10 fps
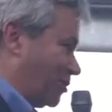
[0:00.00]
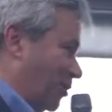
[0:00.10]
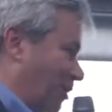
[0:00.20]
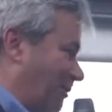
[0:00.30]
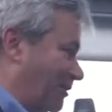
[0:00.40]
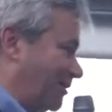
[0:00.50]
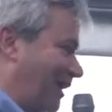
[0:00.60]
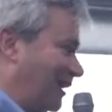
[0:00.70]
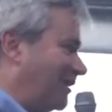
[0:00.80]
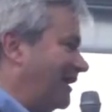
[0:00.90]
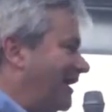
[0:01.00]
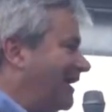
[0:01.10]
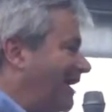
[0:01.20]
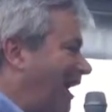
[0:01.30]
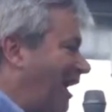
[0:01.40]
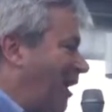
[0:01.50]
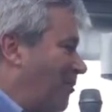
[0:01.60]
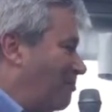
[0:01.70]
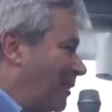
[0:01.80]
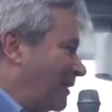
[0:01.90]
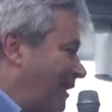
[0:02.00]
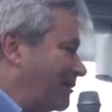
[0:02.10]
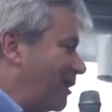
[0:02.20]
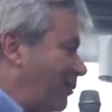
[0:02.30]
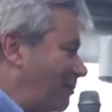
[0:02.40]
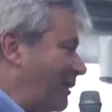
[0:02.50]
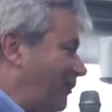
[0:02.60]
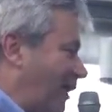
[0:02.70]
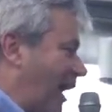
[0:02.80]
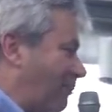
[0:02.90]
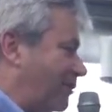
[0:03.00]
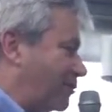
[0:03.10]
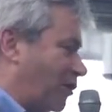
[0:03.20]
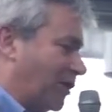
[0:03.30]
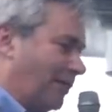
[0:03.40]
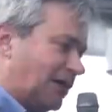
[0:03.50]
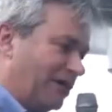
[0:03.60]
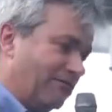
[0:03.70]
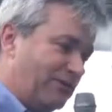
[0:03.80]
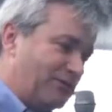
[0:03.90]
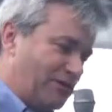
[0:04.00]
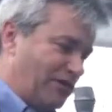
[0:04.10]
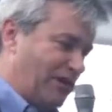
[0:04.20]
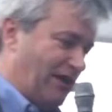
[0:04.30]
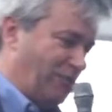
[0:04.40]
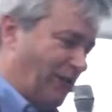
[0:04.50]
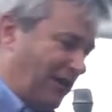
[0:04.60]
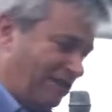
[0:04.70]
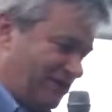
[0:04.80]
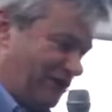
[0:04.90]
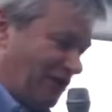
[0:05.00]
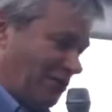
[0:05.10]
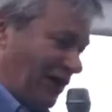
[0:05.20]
talk about tonight, but things I will be very happy to talk about in the future when I visit here